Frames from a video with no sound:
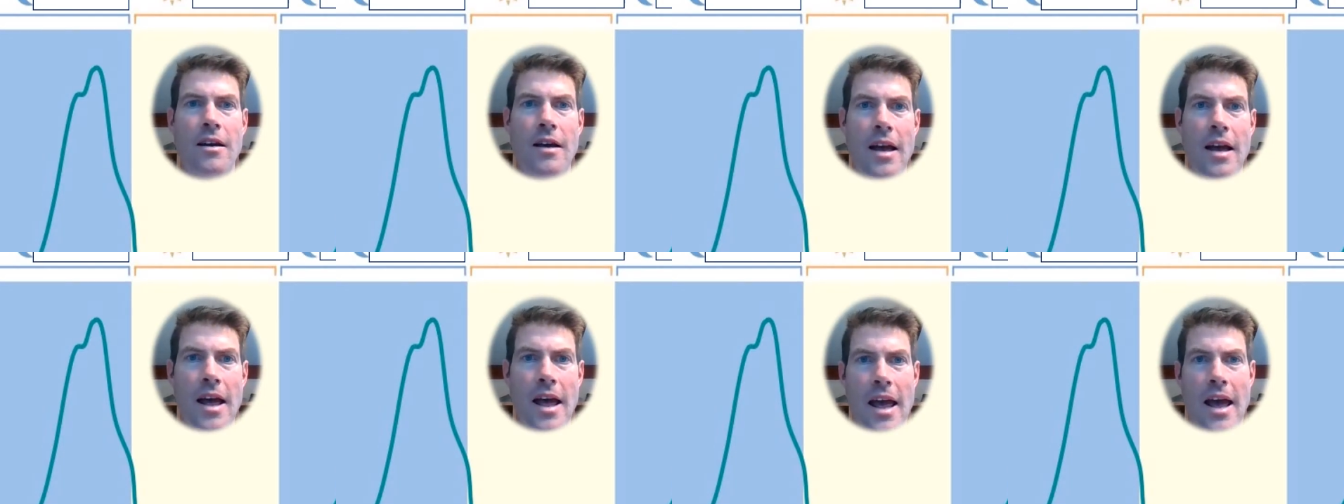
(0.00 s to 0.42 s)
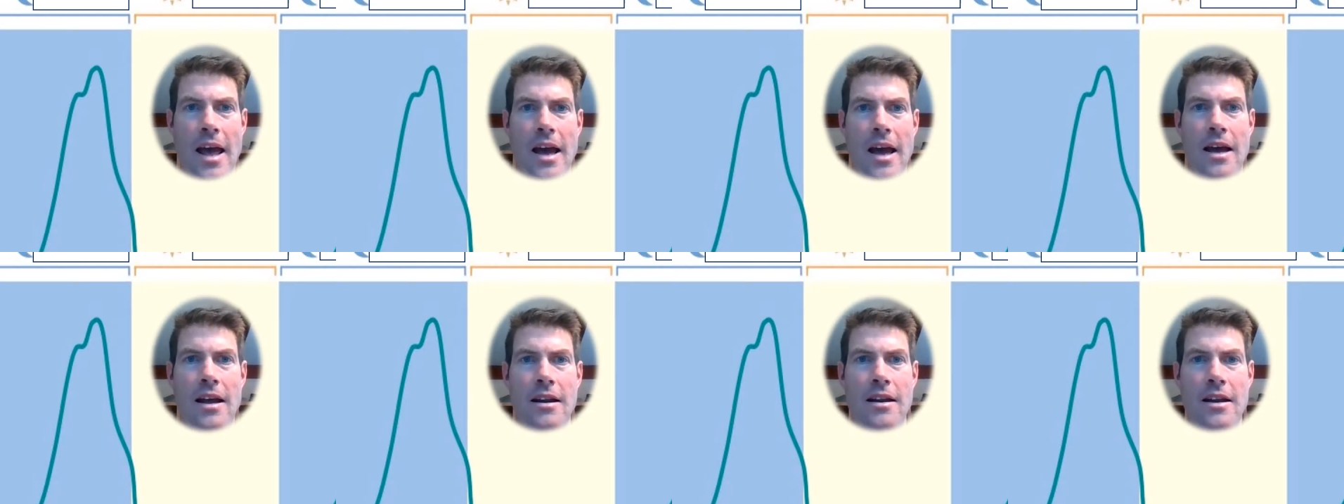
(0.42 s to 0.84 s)

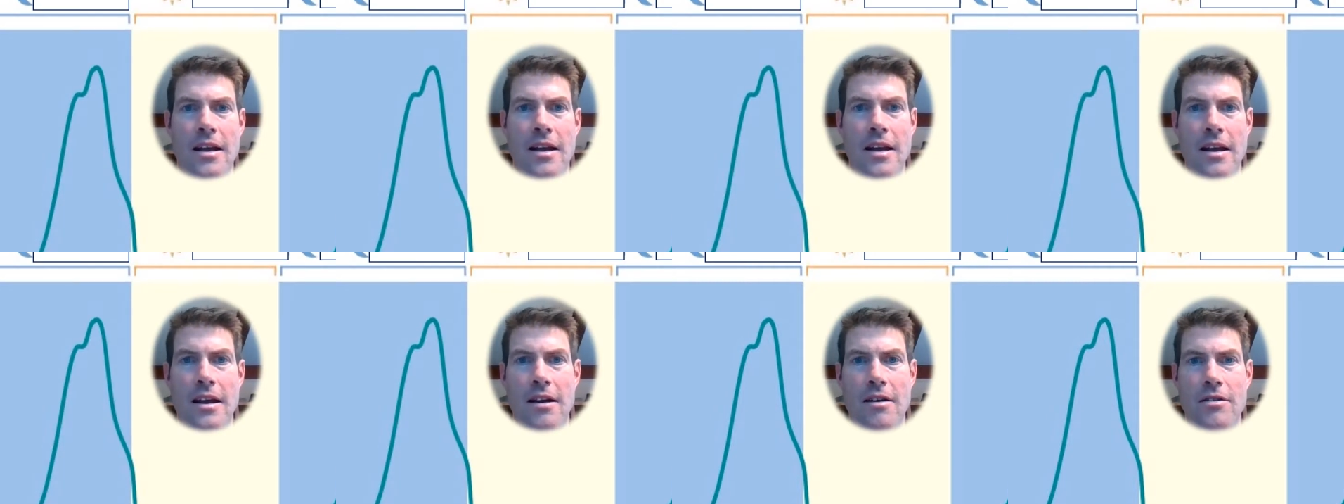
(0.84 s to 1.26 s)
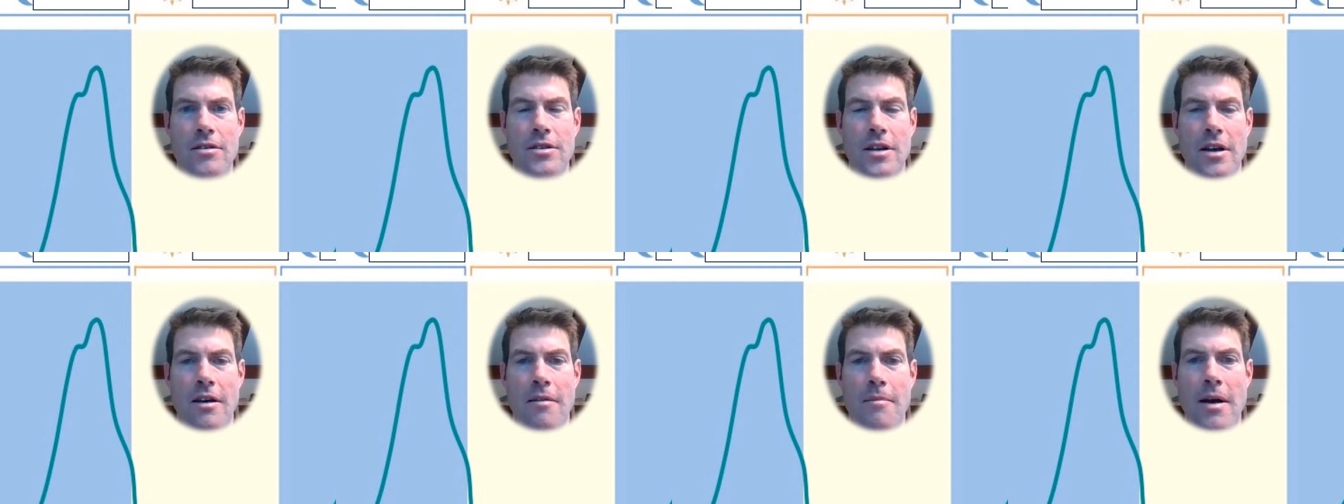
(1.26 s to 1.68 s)
And here's
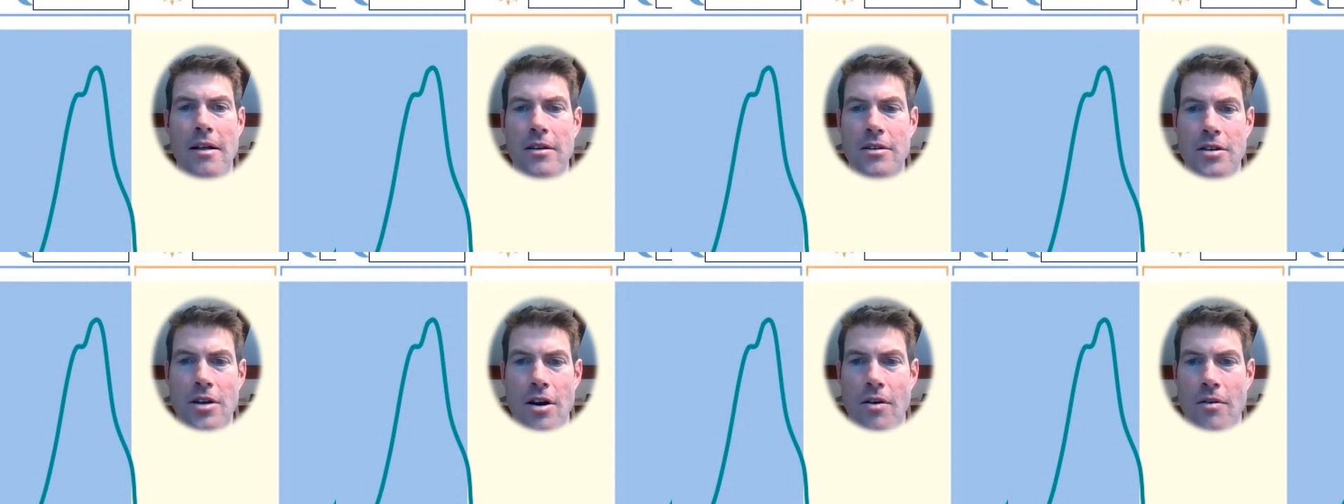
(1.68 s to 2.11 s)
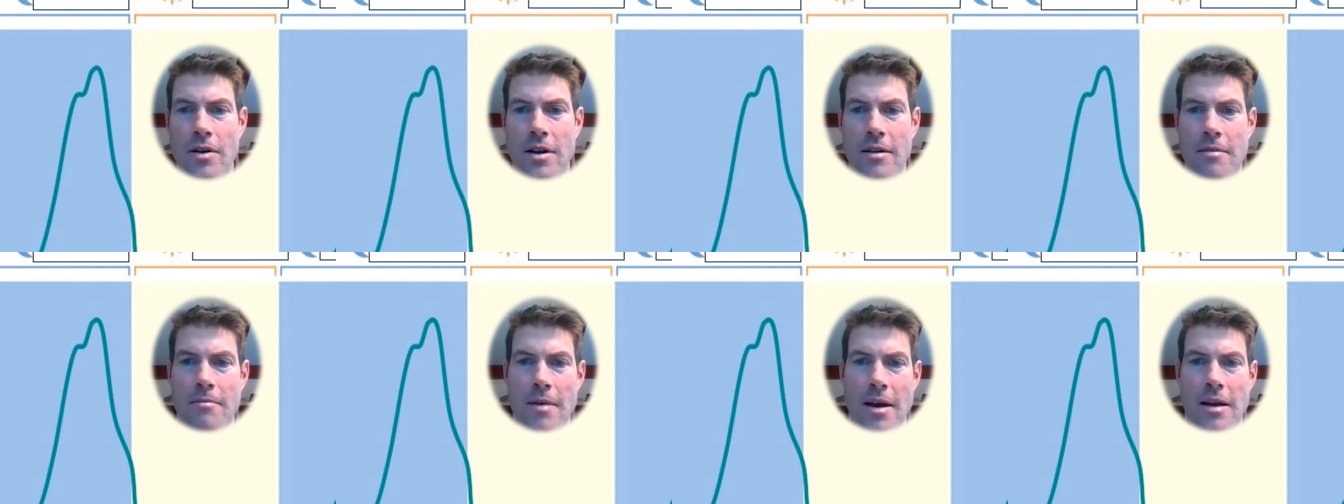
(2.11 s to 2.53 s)
melatonin
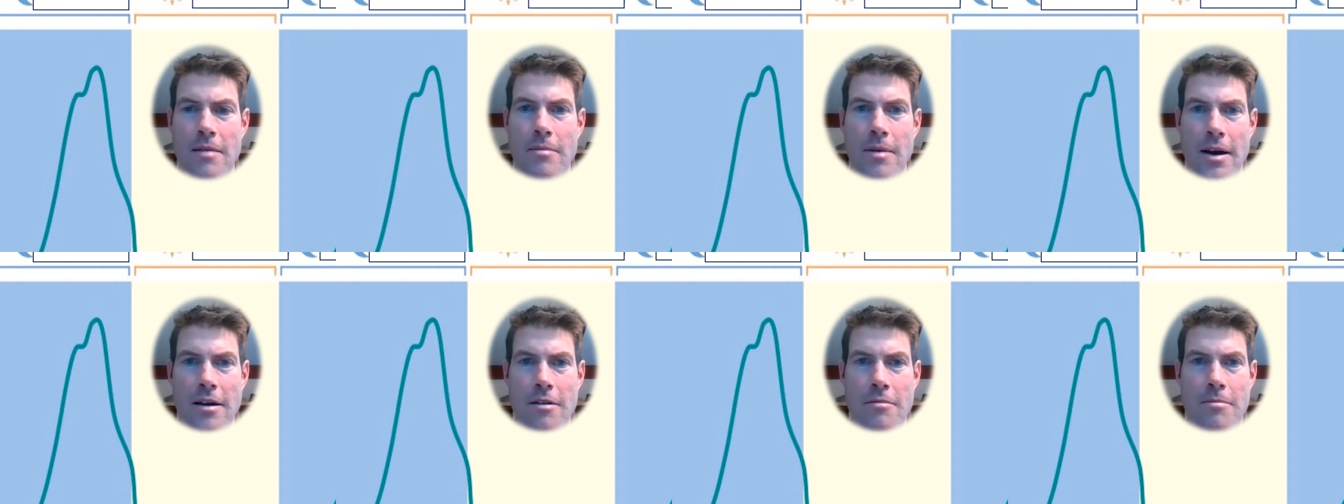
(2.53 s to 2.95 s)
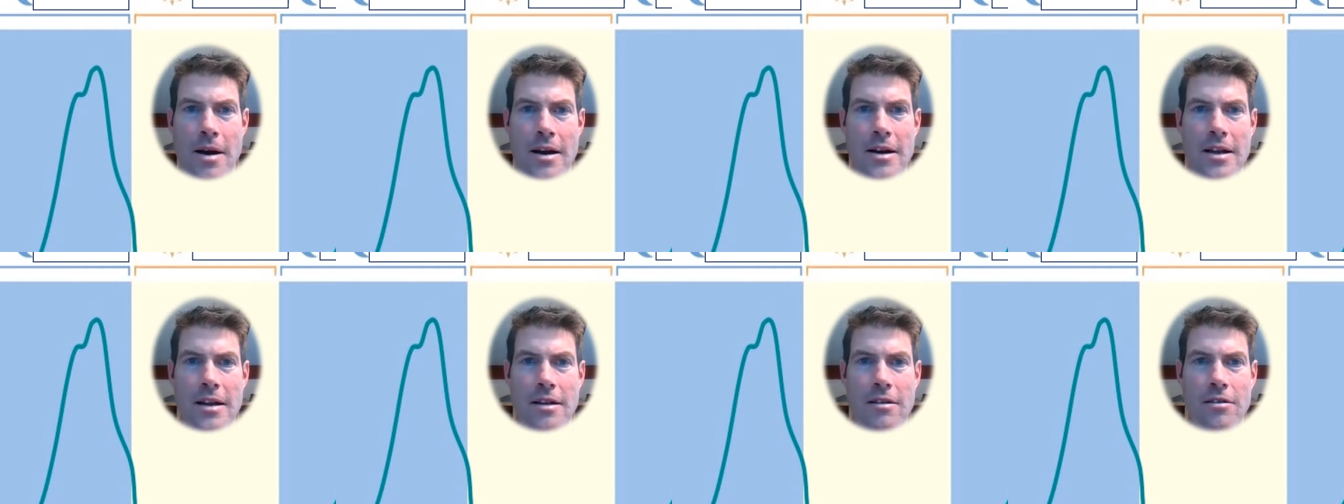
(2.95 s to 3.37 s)
made by your
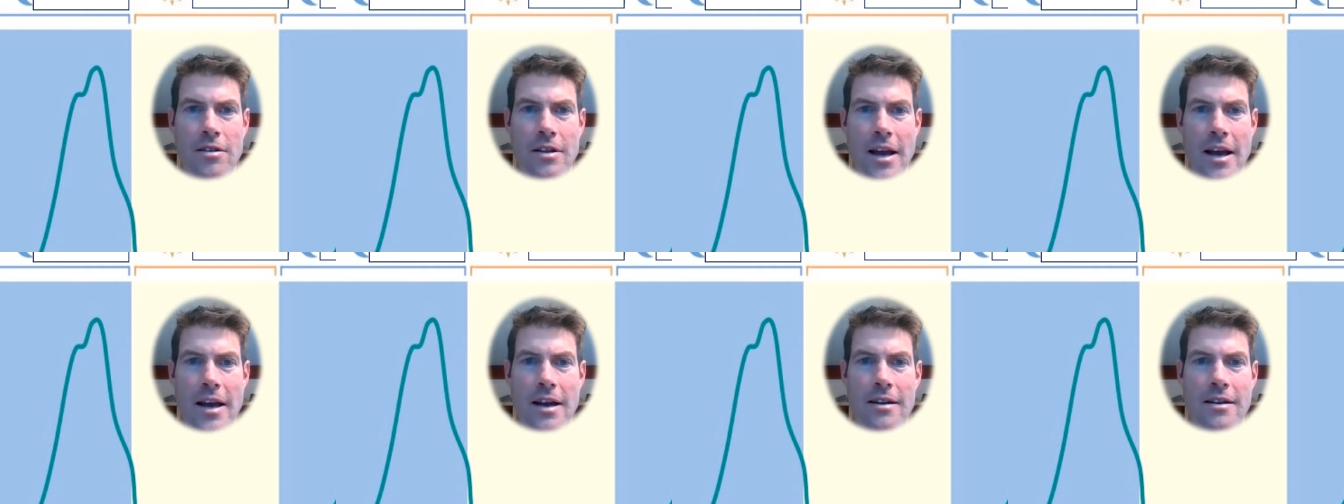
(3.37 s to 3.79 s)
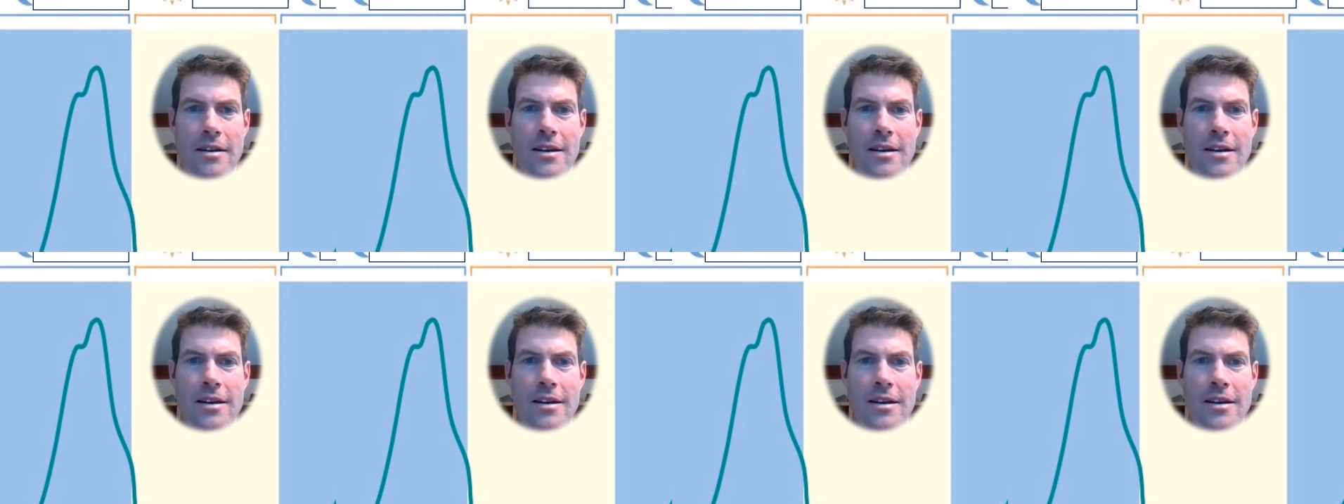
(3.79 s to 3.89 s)
pineal gland.